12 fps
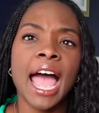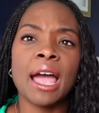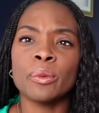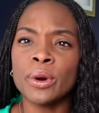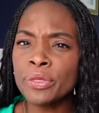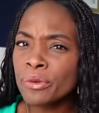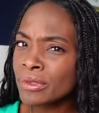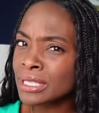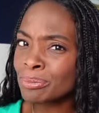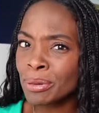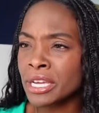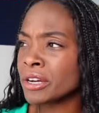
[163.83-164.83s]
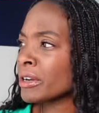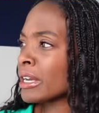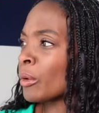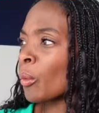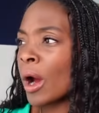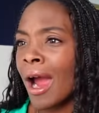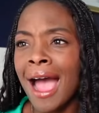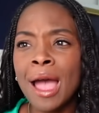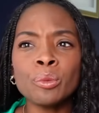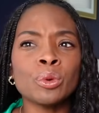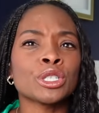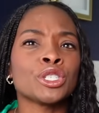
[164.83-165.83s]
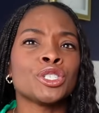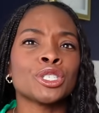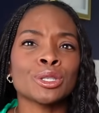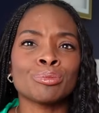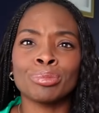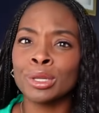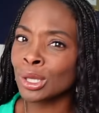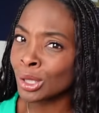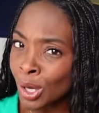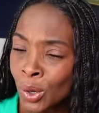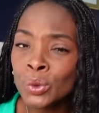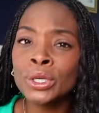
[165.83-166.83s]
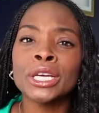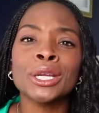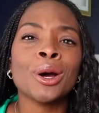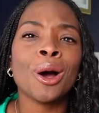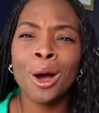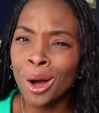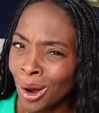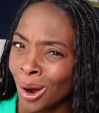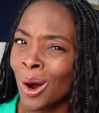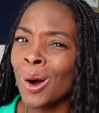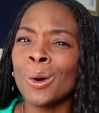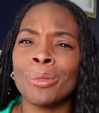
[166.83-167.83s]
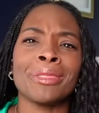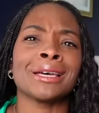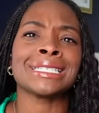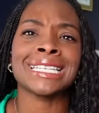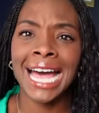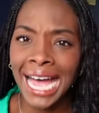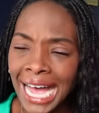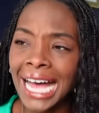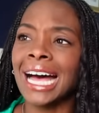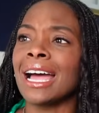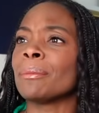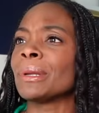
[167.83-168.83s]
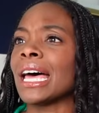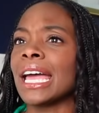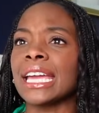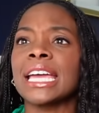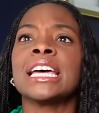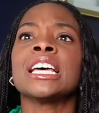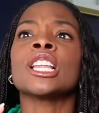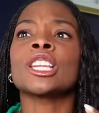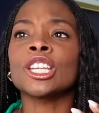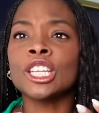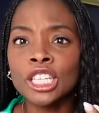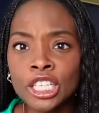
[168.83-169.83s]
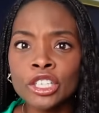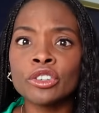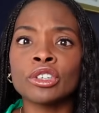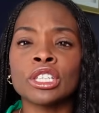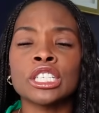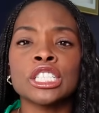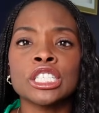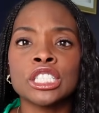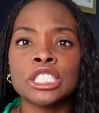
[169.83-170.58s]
I went through this period where I was just bloated all the time. Like, literally,